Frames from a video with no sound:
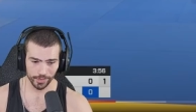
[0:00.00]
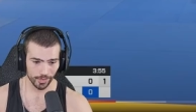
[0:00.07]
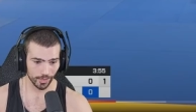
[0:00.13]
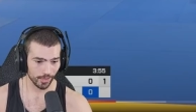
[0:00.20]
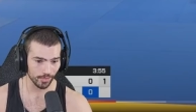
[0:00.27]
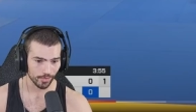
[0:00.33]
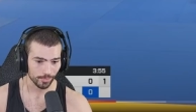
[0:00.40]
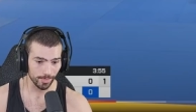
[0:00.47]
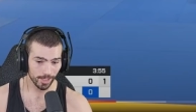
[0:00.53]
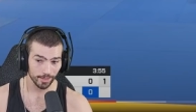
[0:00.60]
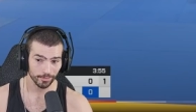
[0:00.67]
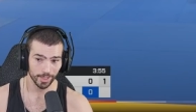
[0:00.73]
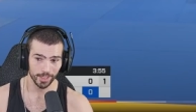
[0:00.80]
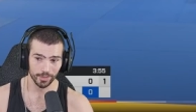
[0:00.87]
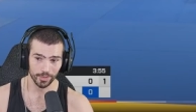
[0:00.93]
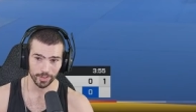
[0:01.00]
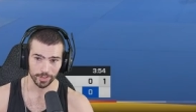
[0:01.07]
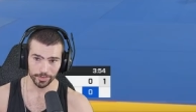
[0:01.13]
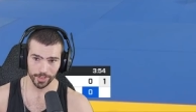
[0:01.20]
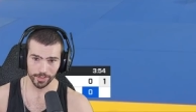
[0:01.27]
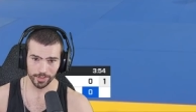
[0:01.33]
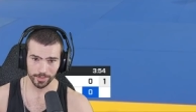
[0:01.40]
So now you just made the right call
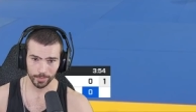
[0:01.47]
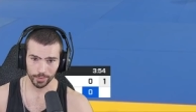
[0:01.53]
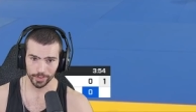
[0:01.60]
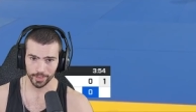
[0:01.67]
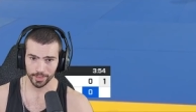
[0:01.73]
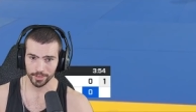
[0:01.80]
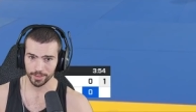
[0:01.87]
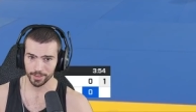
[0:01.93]
across the board.